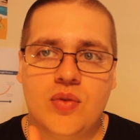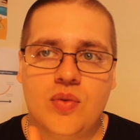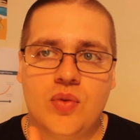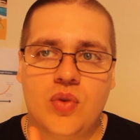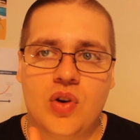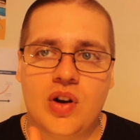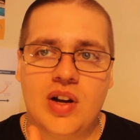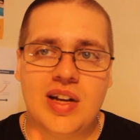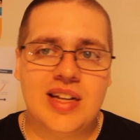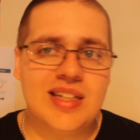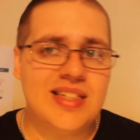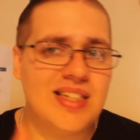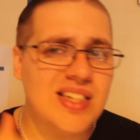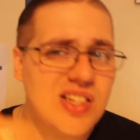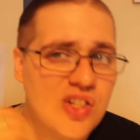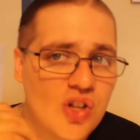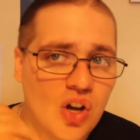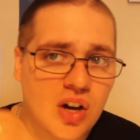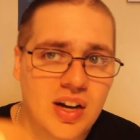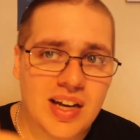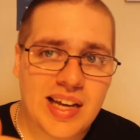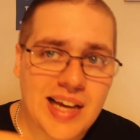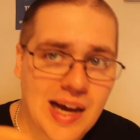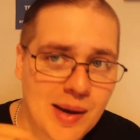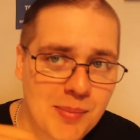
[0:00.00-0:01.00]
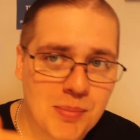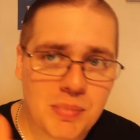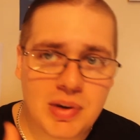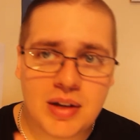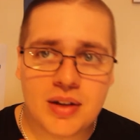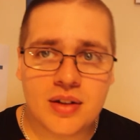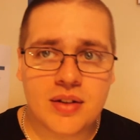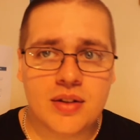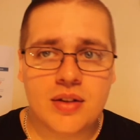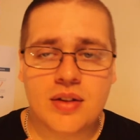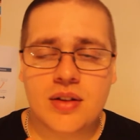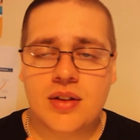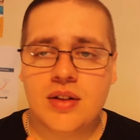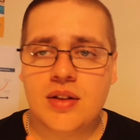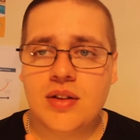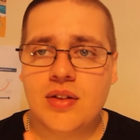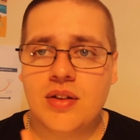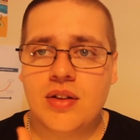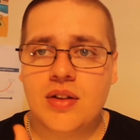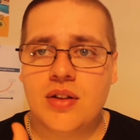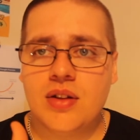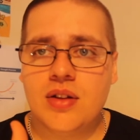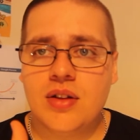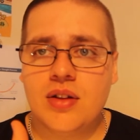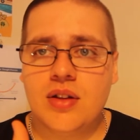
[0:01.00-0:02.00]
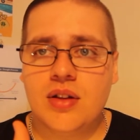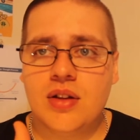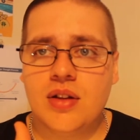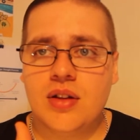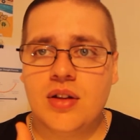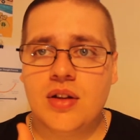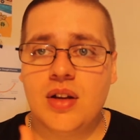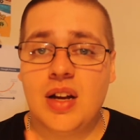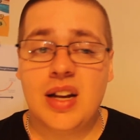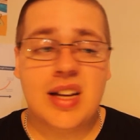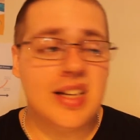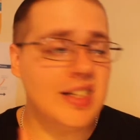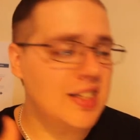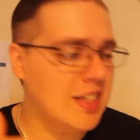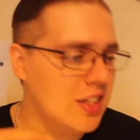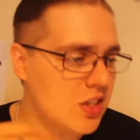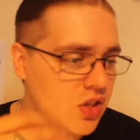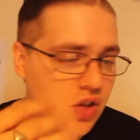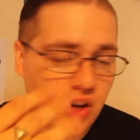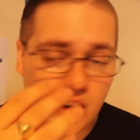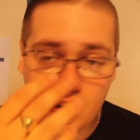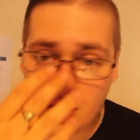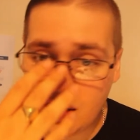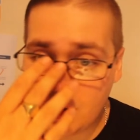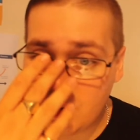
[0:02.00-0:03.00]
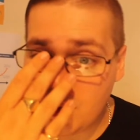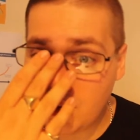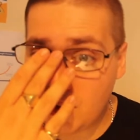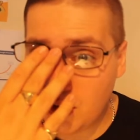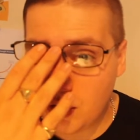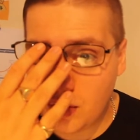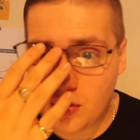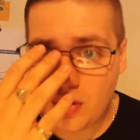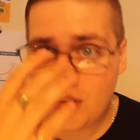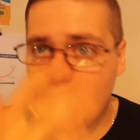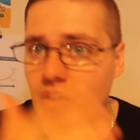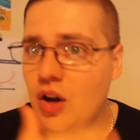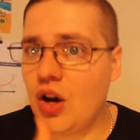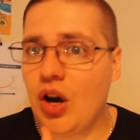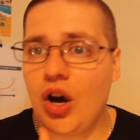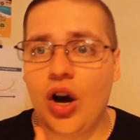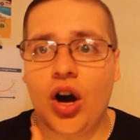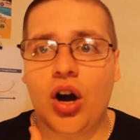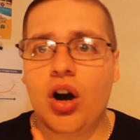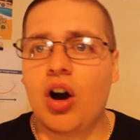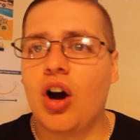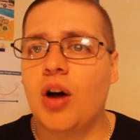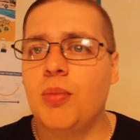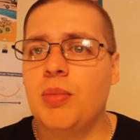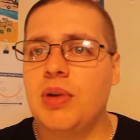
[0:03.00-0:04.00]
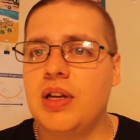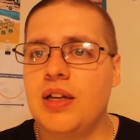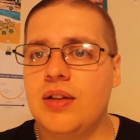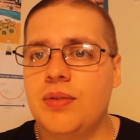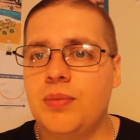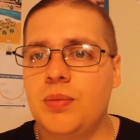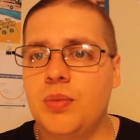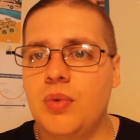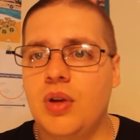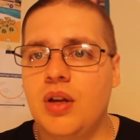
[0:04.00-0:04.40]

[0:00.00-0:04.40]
Right? This is not gambling. And this is not a hobby.